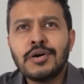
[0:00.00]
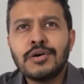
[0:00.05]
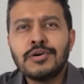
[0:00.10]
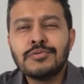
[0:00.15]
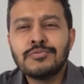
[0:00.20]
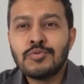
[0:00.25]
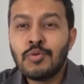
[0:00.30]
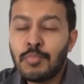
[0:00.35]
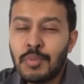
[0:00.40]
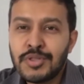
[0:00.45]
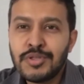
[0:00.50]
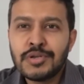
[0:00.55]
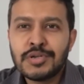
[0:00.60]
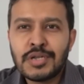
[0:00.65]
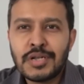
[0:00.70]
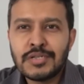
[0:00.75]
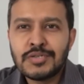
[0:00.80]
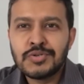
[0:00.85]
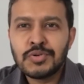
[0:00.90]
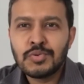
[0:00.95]
Your mother
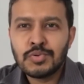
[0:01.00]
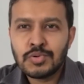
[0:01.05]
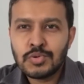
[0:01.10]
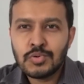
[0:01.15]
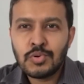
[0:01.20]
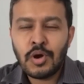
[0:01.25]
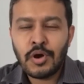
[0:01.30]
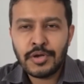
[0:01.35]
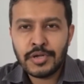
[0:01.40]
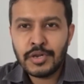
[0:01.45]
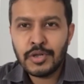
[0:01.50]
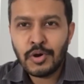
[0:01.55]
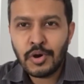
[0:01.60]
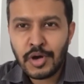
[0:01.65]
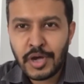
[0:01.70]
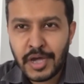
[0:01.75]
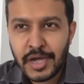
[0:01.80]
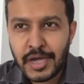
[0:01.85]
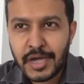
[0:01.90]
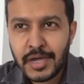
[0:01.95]
tells you to oil your
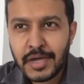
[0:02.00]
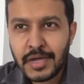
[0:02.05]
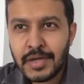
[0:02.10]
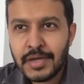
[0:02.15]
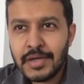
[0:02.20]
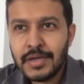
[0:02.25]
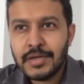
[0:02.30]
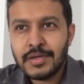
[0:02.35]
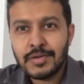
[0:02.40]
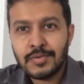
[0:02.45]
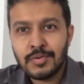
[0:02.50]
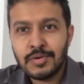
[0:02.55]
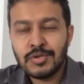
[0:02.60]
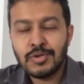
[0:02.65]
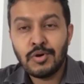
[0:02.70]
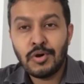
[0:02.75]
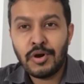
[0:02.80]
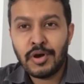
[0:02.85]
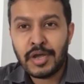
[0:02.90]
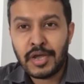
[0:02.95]
hair.
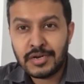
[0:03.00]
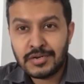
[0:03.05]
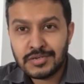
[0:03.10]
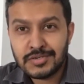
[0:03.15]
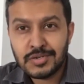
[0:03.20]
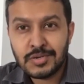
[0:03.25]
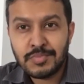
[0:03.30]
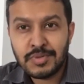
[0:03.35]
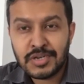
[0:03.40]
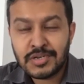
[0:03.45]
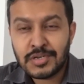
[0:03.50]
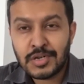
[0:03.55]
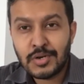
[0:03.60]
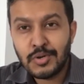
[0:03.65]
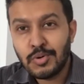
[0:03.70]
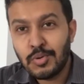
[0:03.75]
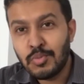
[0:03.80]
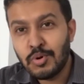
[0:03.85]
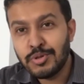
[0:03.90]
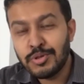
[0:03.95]
Your hairdresser may tell
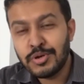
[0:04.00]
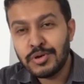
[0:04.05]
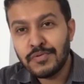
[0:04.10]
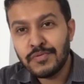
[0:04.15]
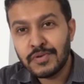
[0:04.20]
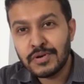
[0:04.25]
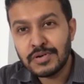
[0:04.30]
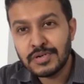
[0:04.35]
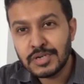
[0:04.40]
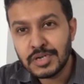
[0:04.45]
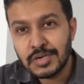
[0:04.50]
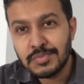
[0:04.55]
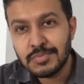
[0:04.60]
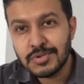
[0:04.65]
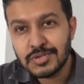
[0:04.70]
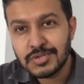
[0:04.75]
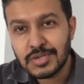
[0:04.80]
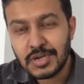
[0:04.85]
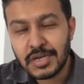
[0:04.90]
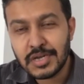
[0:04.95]
you about the different
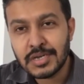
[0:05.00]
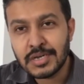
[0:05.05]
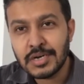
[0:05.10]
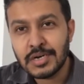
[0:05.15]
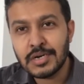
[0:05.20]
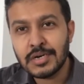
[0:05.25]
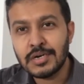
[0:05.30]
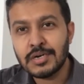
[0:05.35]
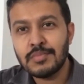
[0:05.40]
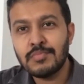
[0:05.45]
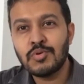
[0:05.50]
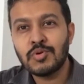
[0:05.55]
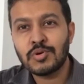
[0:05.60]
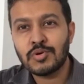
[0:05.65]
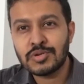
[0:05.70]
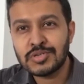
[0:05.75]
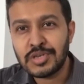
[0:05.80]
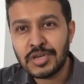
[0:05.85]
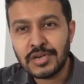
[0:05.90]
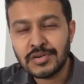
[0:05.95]
treatments like
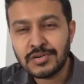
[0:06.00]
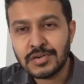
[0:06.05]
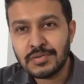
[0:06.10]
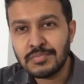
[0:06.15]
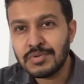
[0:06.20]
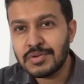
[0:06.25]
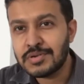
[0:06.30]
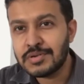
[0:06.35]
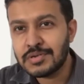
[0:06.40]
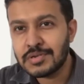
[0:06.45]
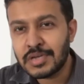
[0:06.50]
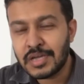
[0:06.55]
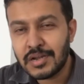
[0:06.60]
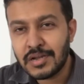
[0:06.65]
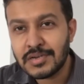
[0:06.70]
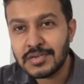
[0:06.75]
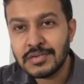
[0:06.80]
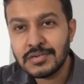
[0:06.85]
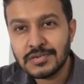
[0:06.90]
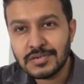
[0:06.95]
Botox hair treatment,
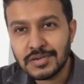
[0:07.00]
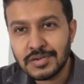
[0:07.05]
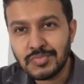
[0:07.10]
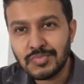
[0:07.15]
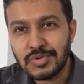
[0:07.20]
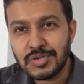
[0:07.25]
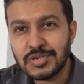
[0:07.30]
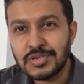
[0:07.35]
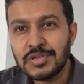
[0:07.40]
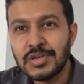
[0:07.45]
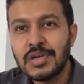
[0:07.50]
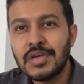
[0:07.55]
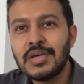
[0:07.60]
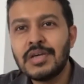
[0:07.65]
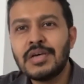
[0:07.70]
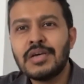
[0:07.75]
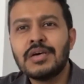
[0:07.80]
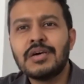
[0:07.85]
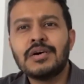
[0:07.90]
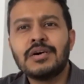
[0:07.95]
keratin treatment,
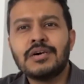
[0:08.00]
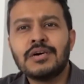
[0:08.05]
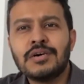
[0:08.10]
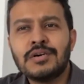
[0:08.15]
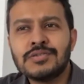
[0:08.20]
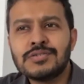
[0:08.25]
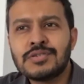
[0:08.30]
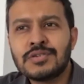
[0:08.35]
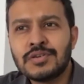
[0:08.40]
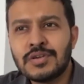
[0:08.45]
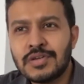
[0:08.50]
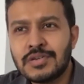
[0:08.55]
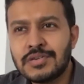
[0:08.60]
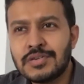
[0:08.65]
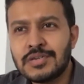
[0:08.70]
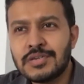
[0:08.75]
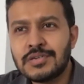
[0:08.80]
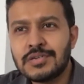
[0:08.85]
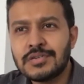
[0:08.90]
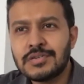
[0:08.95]

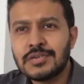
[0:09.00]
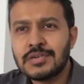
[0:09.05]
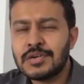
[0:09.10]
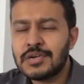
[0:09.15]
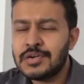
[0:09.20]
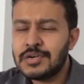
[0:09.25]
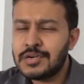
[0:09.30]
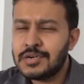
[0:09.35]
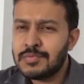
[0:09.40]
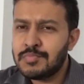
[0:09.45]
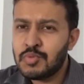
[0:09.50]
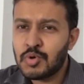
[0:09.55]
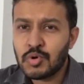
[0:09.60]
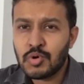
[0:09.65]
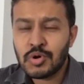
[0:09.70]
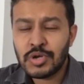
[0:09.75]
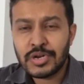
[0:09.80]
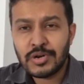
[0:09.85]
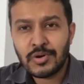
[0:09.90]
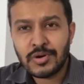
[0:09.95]
straightening,
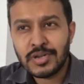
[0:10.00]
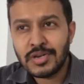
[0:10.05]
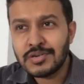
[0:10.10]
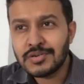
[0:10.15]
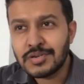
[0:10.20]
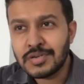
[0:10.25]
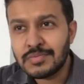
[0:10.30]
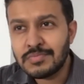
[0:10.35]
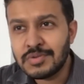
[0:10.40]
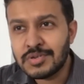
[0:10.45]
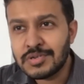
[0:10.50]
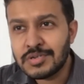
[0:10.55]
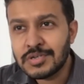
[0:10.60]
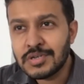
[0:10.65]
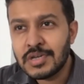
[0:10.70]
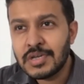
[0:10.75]
Moroccan oil treatment.